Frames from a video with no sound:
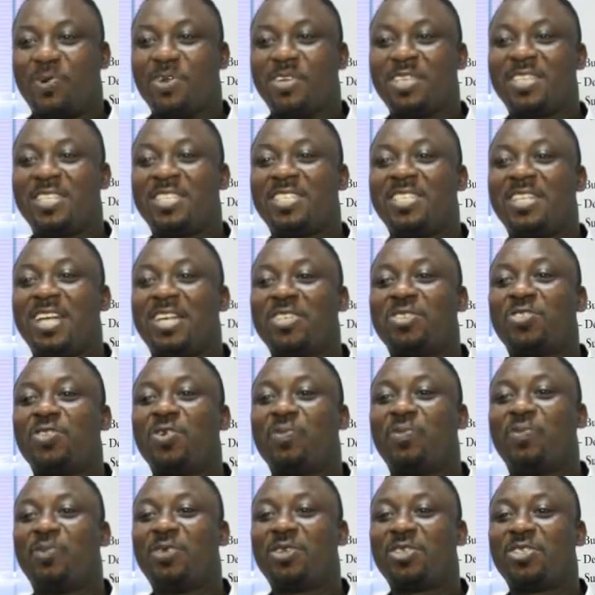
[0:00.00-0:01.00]
policies that
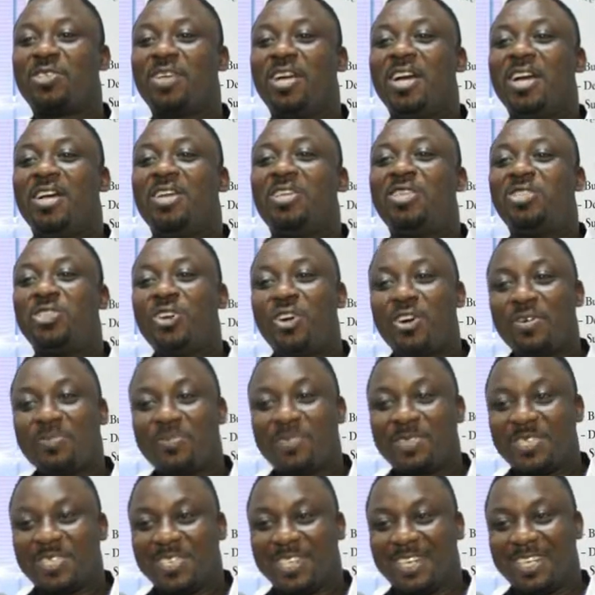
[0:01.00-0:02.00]
support young
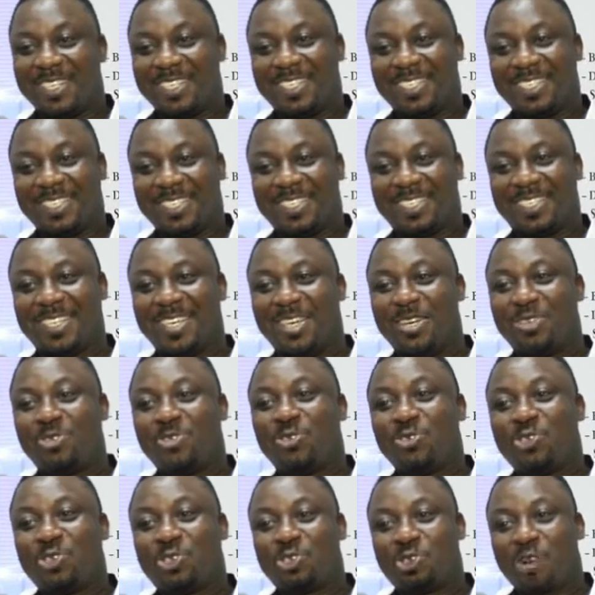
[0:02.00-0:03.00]
businesses
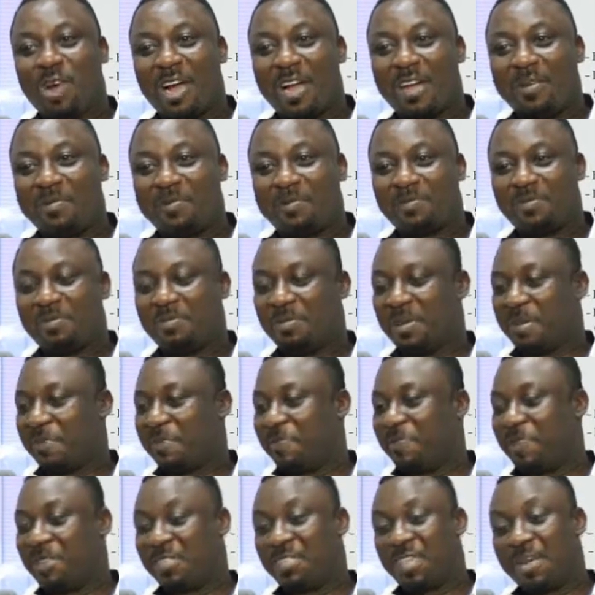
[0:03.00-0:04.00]
to thrive. Like,
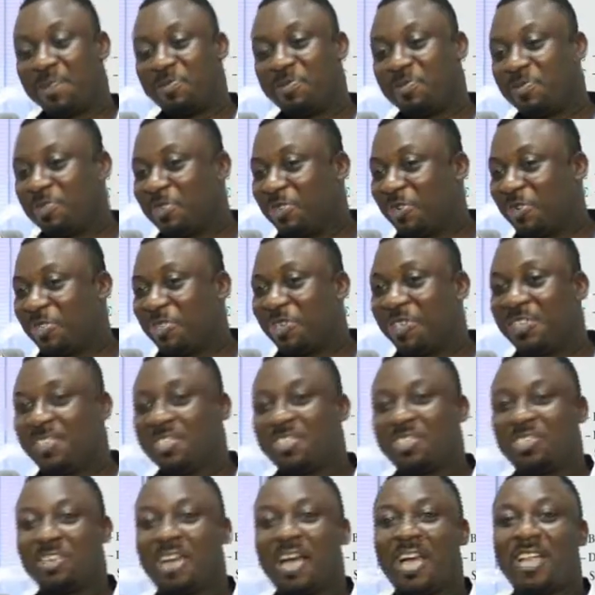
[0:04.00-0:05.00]
for example, reduction
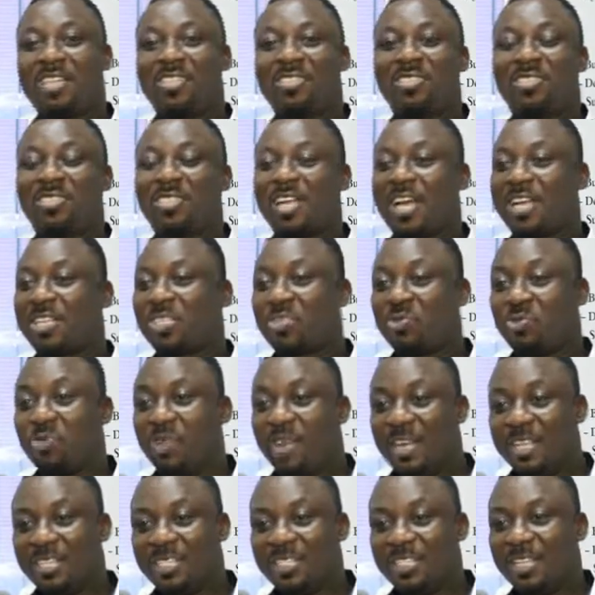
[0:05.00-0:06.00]
in tax
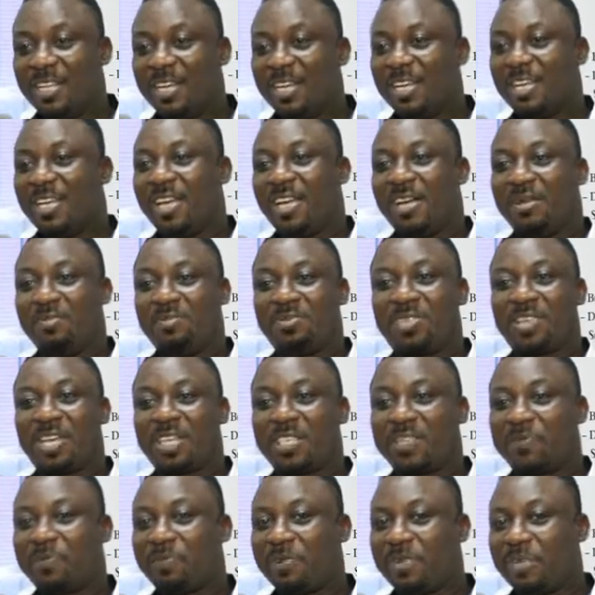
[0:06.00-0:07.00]
rates,
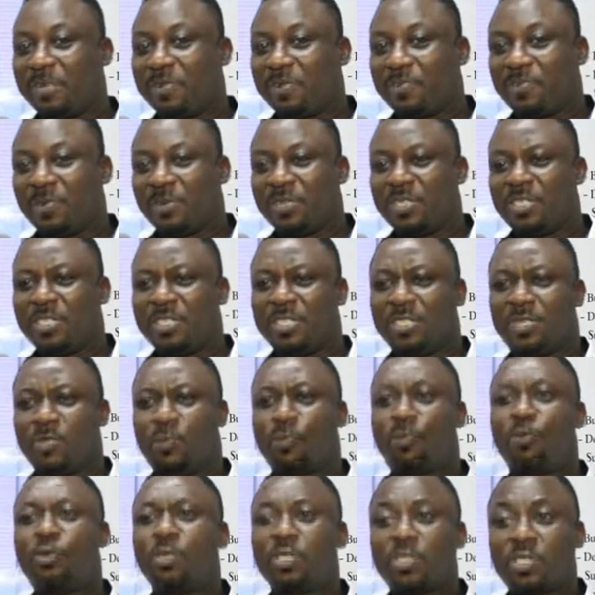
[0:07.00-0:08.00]
tax-free policies,
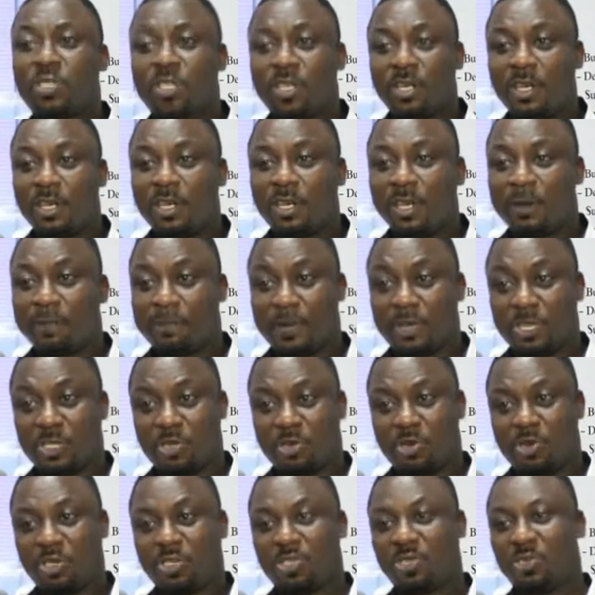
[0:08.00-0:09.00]
puts
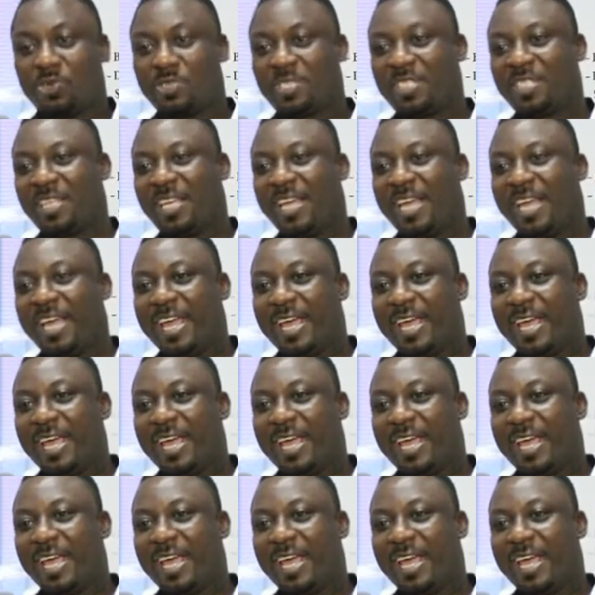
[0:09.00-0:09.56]
infrastructures